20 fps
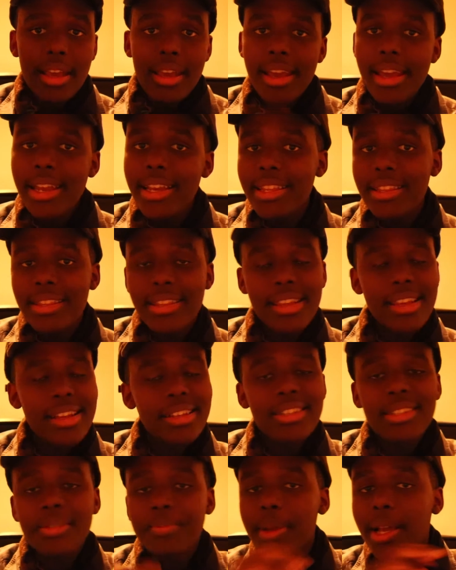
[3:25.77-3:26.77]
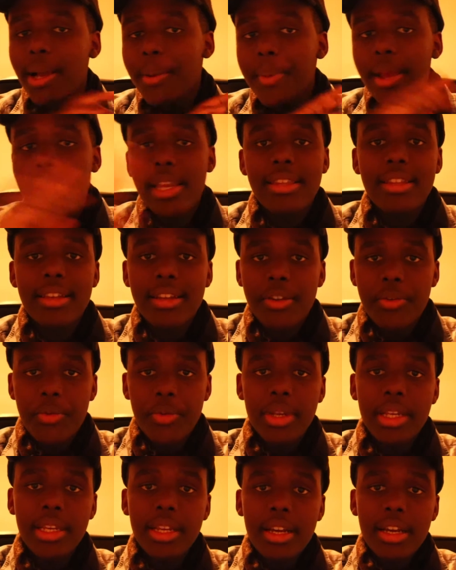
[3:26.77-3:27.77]
anything. Just pick up anything and
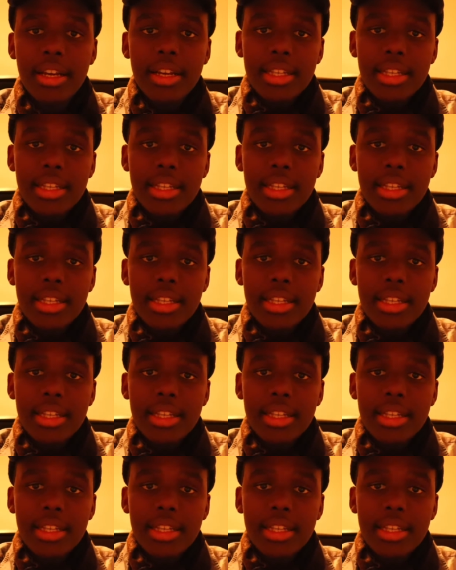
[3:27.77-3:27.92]
read.